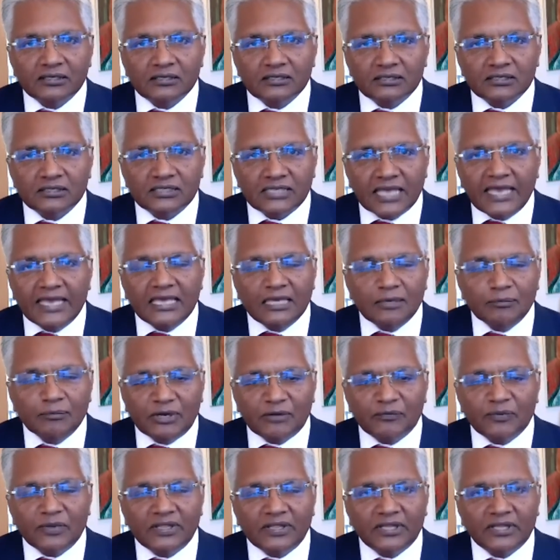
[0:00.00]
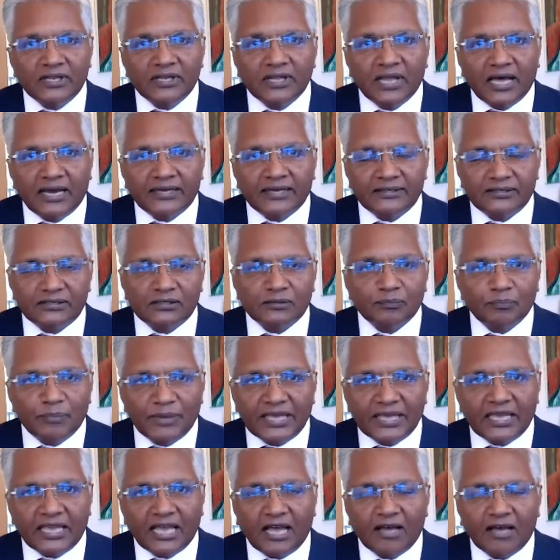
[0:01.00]
saying between the lines,
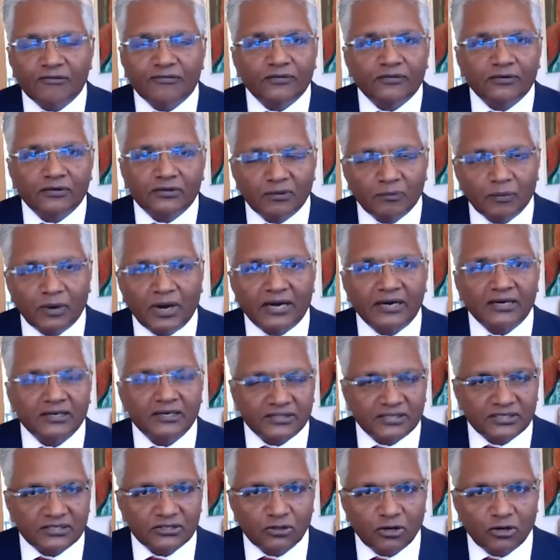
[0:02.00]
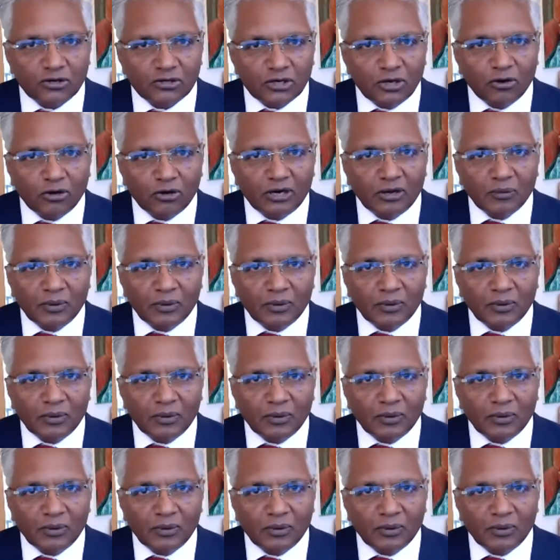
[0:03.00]
be careful, the virus has not gone